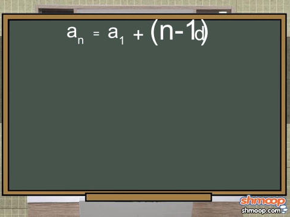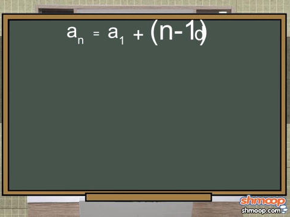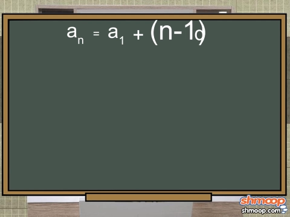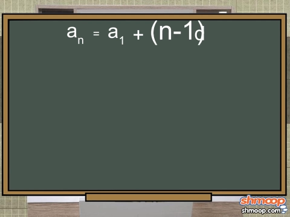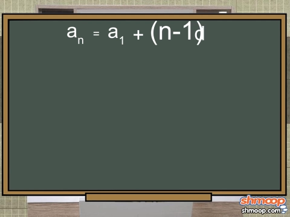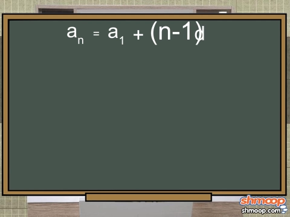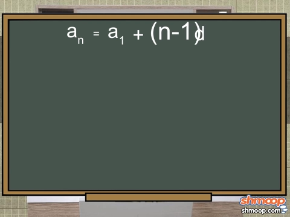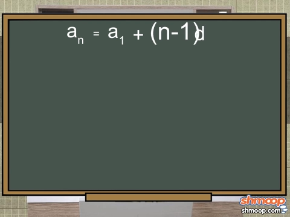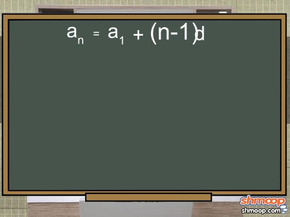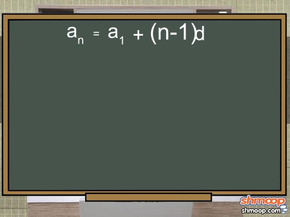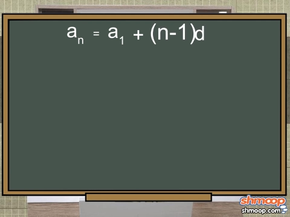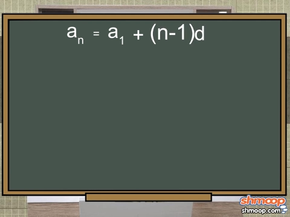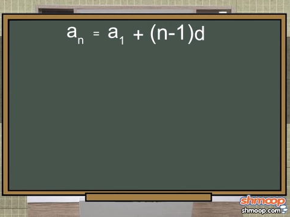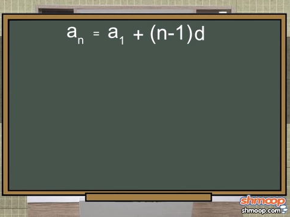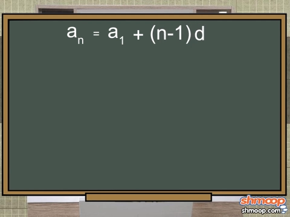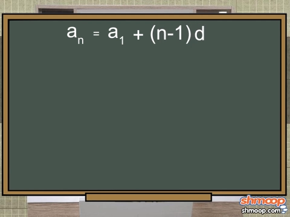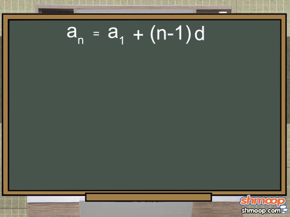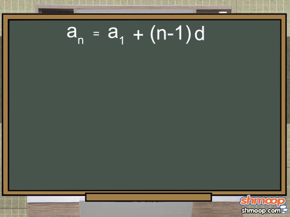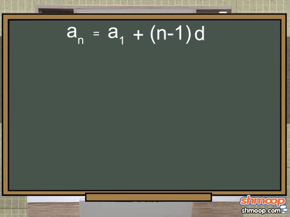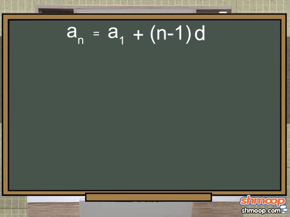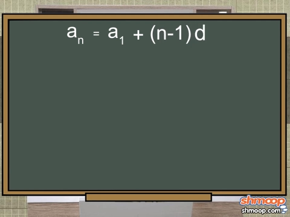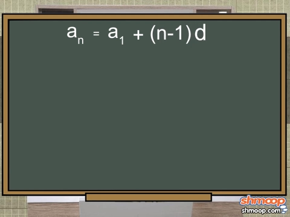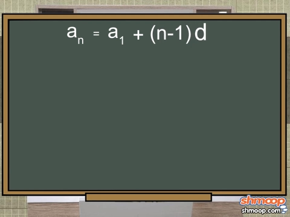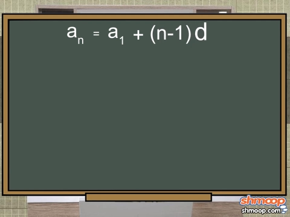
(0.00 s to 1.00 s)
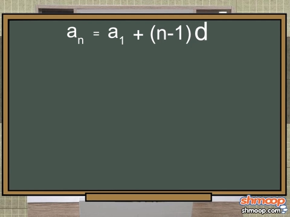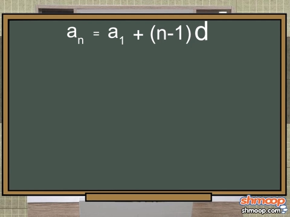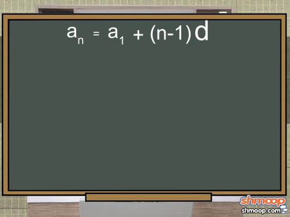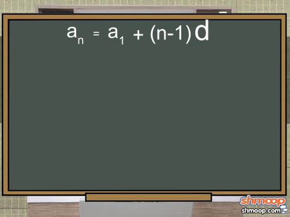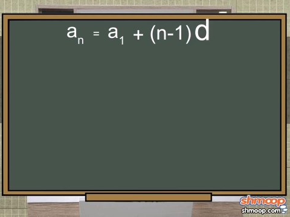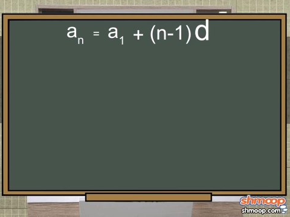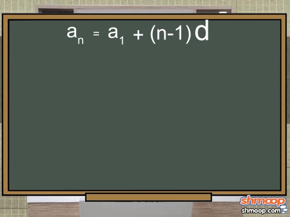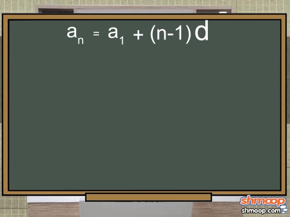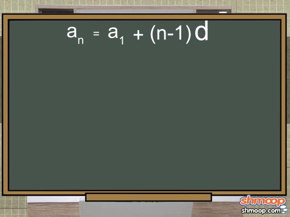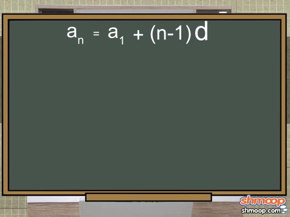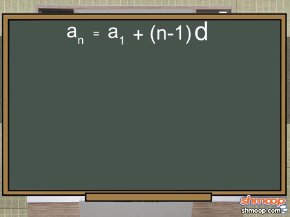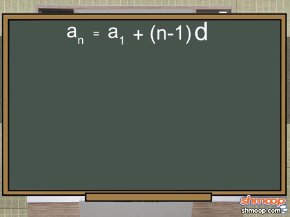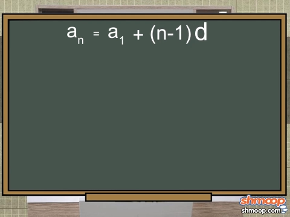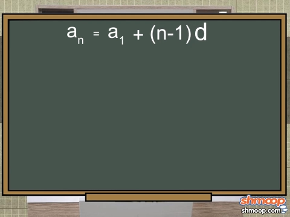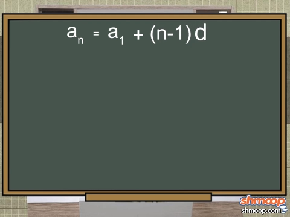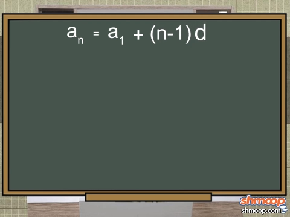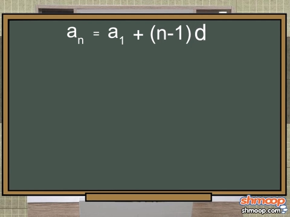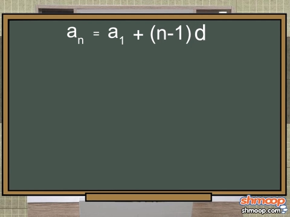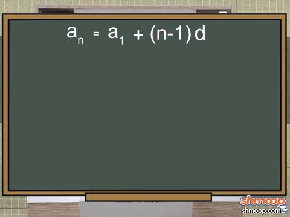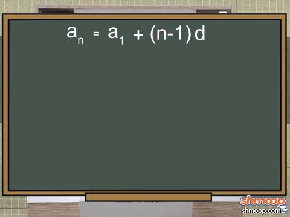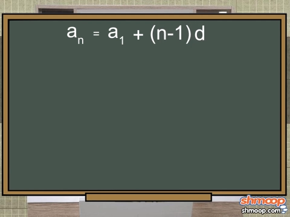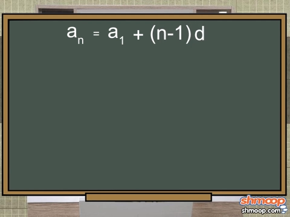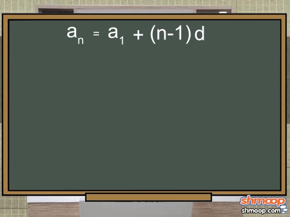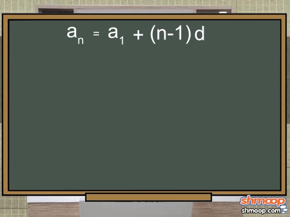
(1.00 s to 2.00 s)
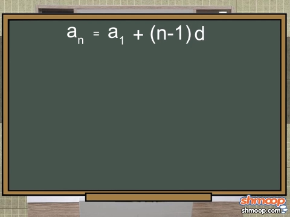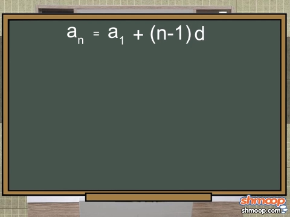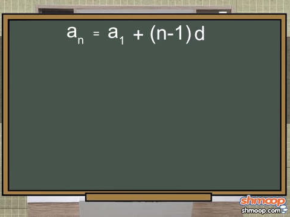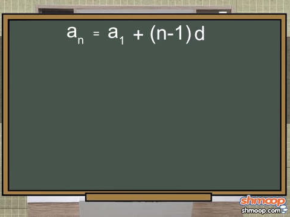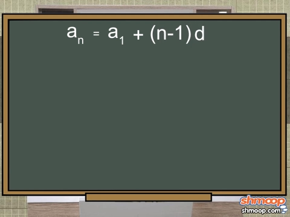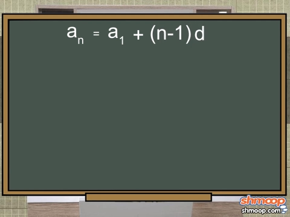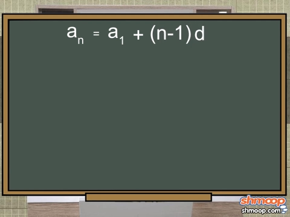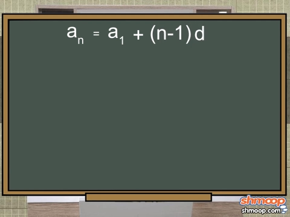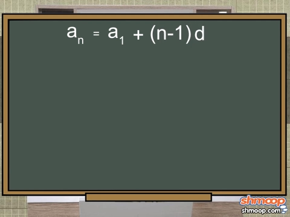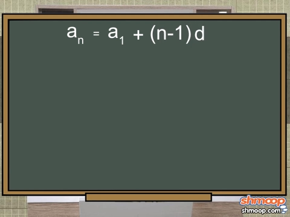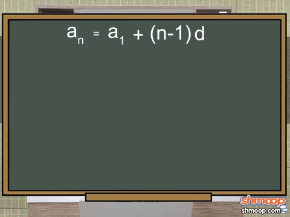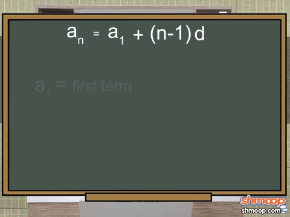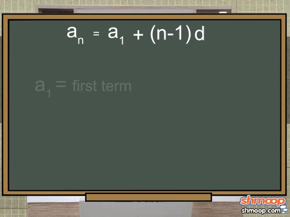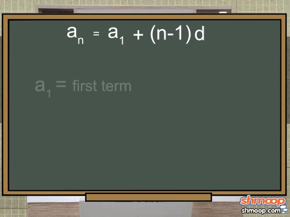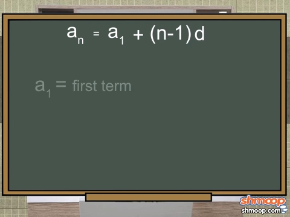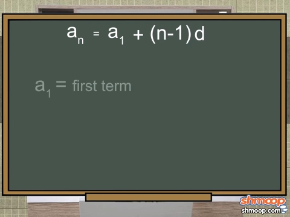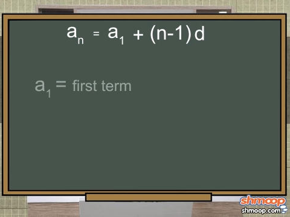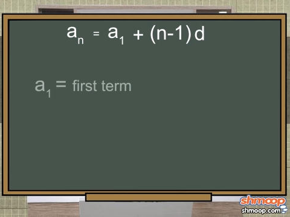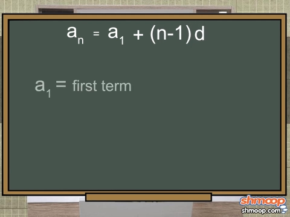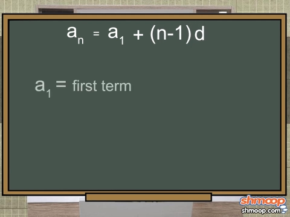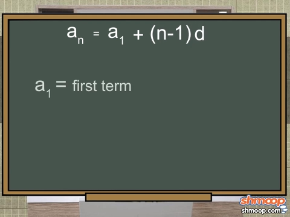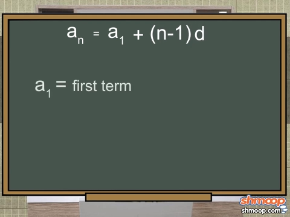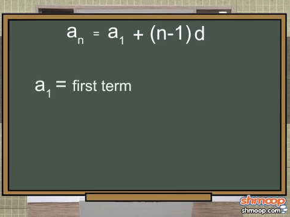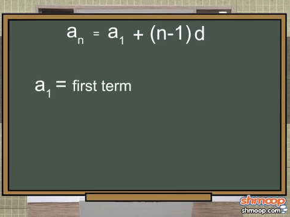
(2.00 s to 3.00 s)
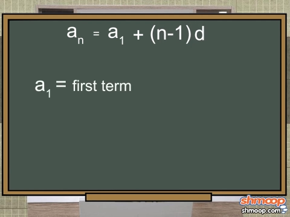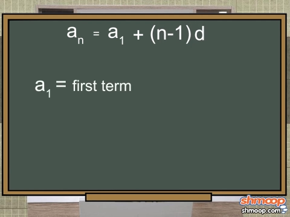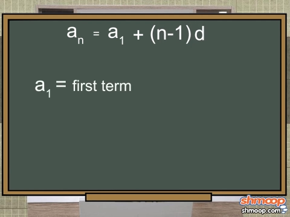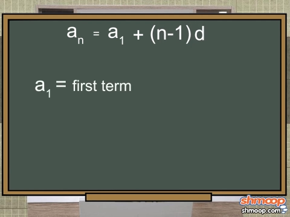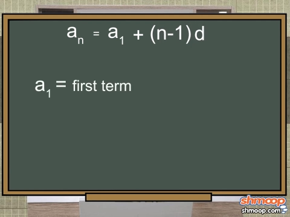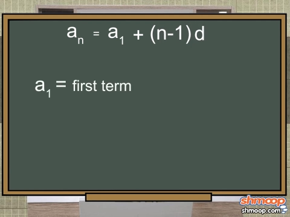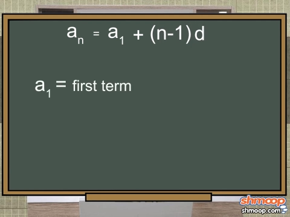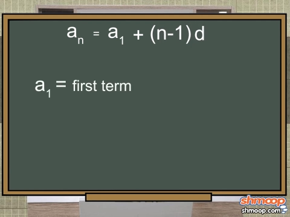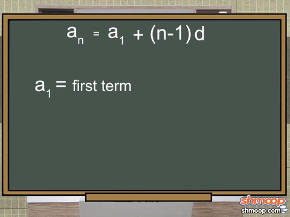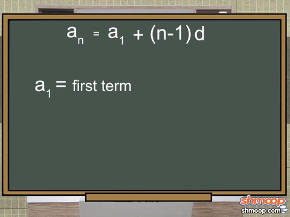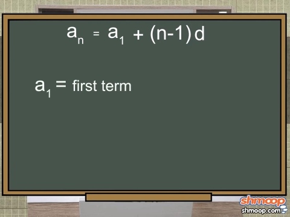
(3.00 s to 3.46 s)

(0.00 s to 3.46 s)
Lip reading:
Nobody's mouth can be seen.